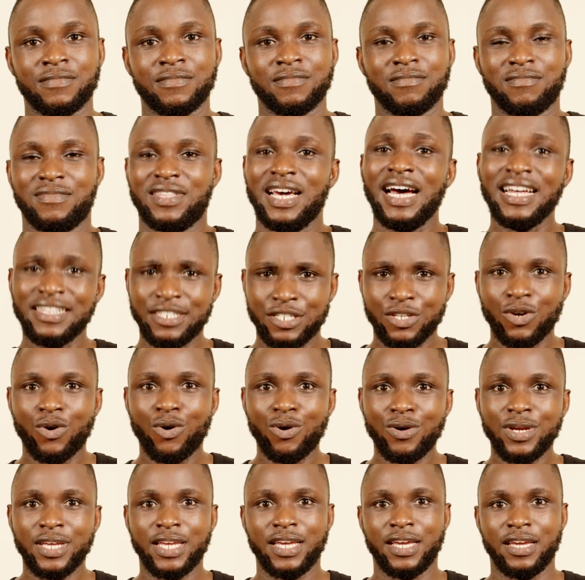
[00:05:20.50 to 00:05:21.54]
That's
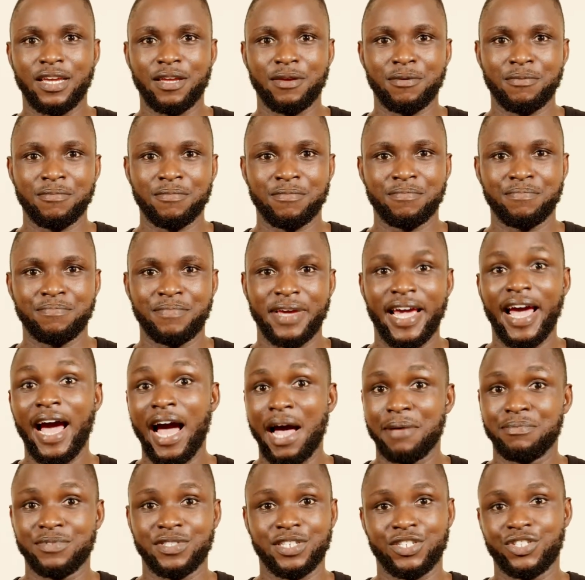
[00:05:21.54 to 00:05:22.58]
okay.
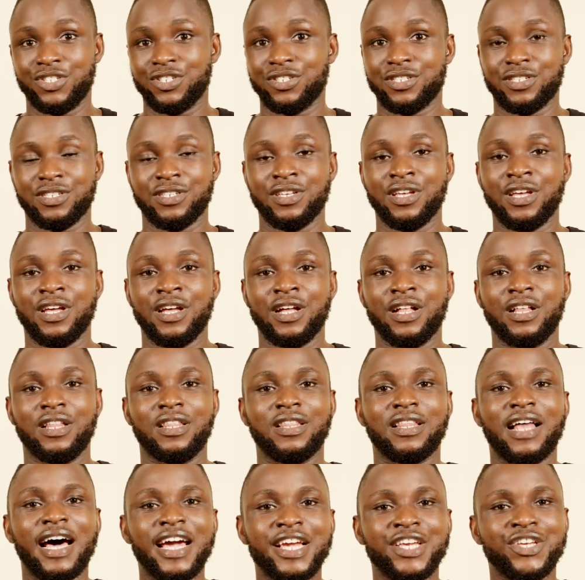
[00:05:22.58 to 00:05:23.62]
Perhaps they just
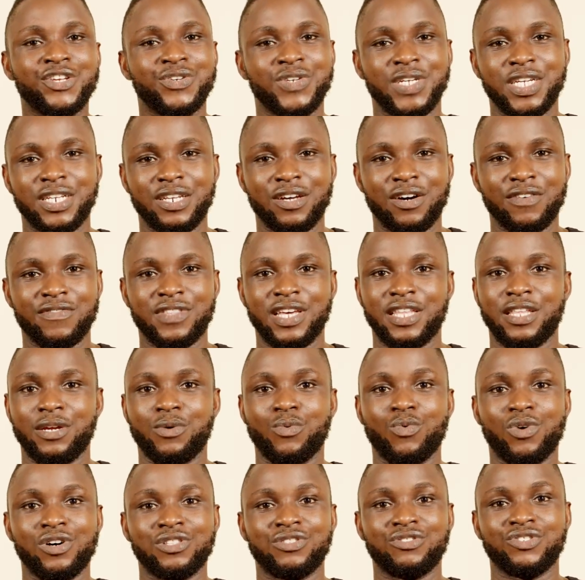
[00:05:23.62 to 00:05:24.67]
like you enough that they
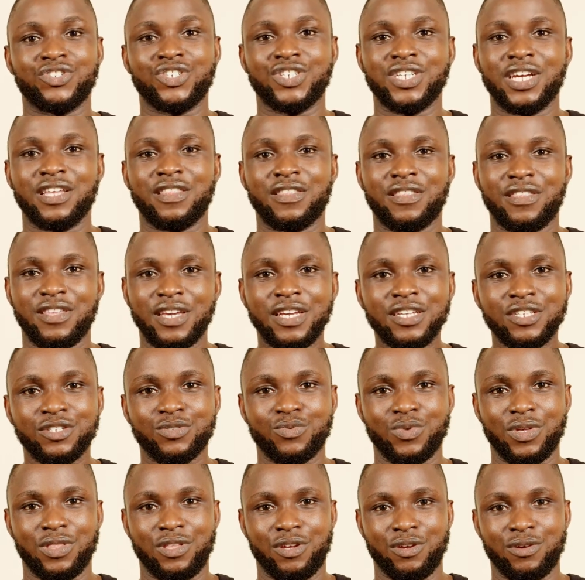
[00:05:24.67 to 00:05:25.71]
want to share things
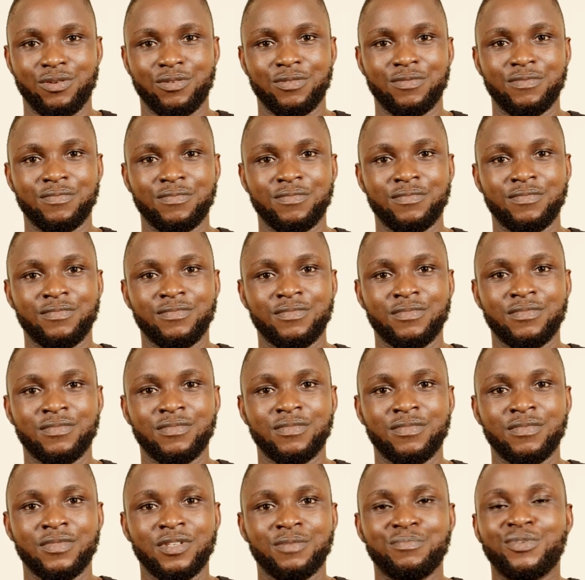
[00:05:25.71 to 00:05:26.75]
with you.
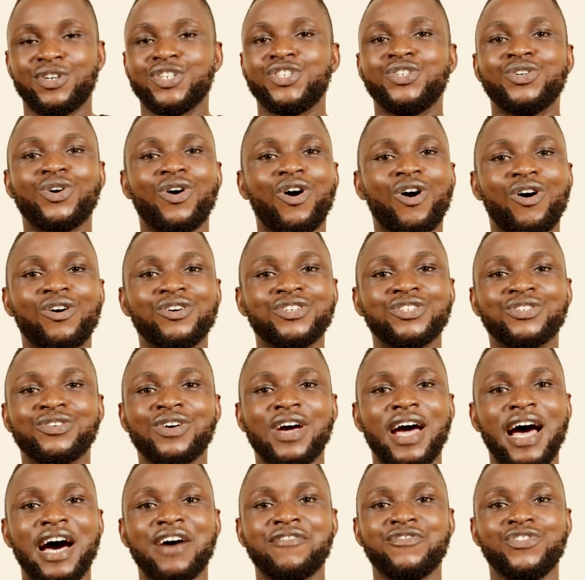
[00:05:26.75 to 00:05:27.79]
But you also
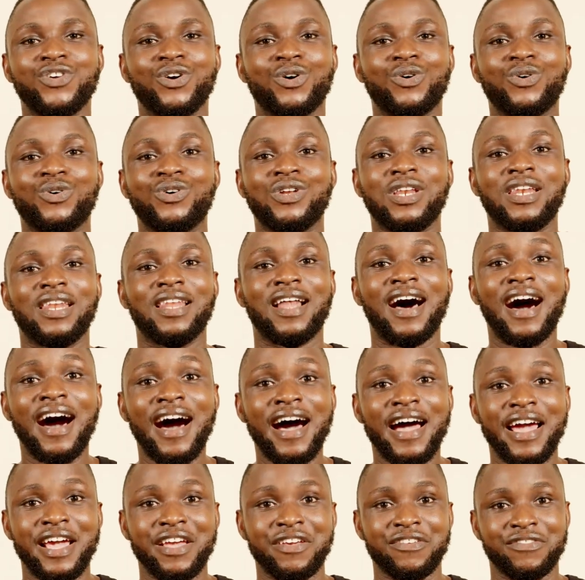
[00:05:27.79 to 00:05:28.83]
have your own
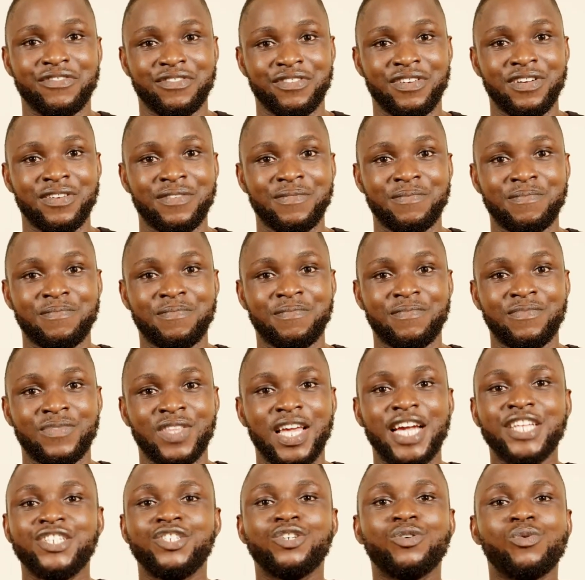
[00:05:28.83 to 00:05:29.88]
life,
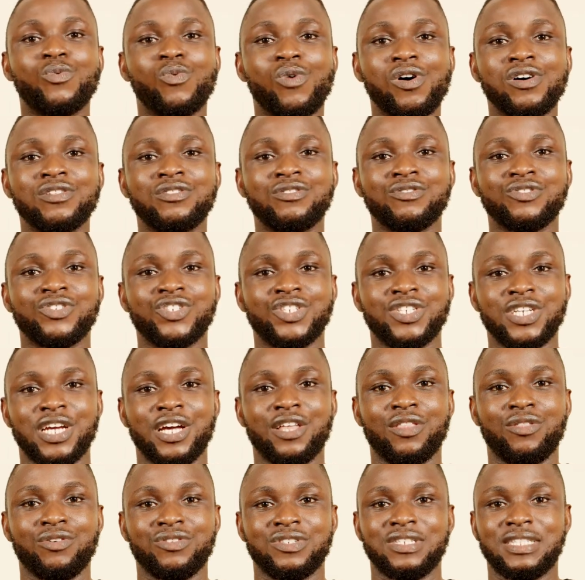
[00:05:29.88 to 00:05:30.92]
and you want to share
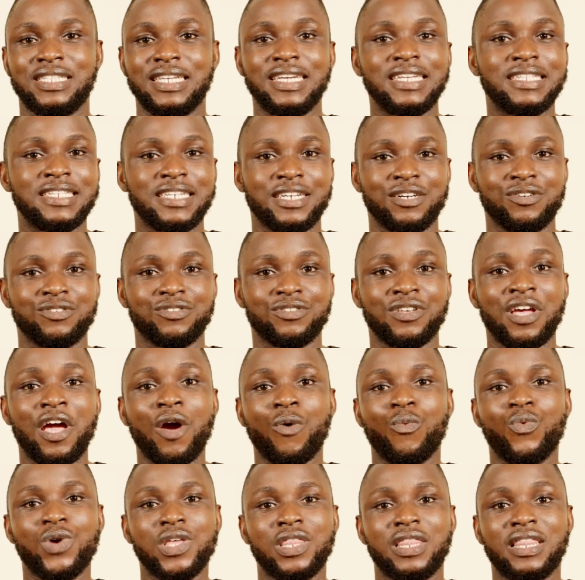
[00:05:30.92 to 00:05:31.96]
those details
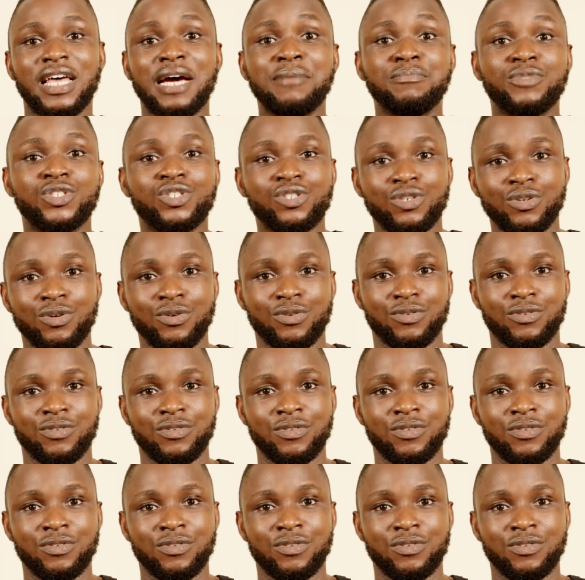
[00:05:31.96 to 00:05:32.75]
with them too.